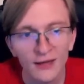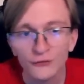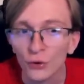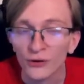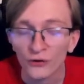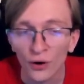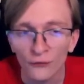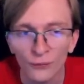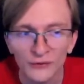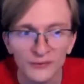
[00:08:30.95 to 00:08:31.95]
So a ton
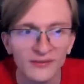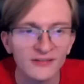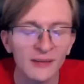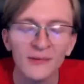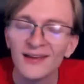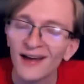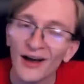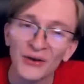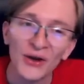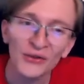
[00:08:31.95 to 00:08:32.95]
of wins with this team.
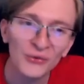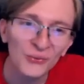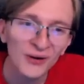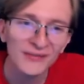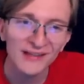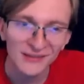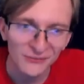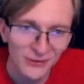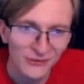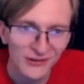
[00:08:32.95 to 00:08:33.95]
Another one of these
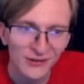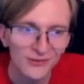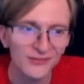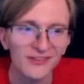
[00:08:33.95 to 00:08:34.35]
confusion users,